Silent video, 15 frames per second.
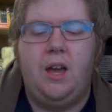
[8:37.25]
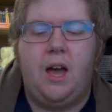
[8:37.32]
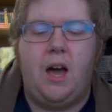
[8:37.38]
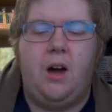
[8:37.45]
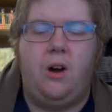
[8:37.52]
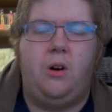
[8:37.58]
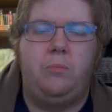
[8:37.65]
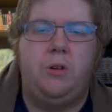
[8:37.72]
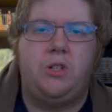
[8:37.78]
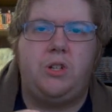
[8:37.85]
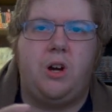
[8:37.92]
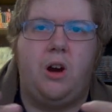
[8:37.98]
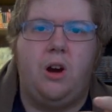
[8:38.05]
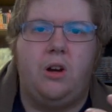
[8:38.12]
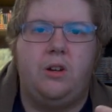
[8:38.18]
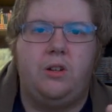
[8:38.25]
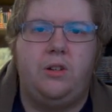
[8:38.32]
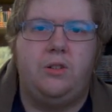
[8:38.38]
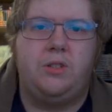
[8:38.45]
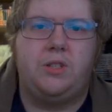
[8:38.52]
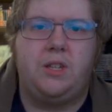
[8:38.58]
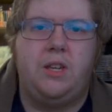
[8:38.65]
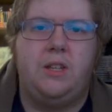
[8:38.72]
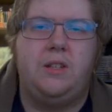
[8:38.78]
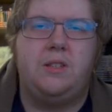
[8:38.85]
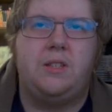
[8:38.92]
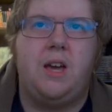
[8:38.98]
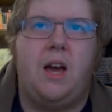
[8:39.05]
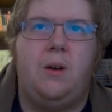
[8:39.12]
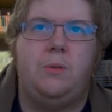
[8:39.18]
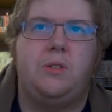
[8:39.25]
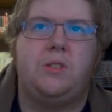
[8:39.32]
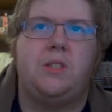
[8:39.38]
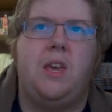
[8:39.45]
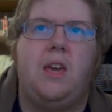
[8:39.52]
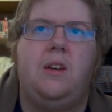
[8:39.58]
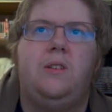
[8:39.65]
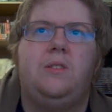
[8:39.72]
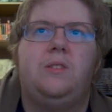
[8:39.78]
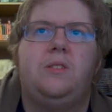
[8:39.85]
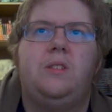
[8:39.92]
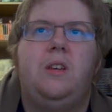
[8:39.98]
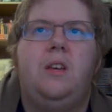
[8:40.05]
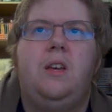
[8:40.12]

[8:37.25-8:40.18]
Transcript: how much harder your skin has got with scales.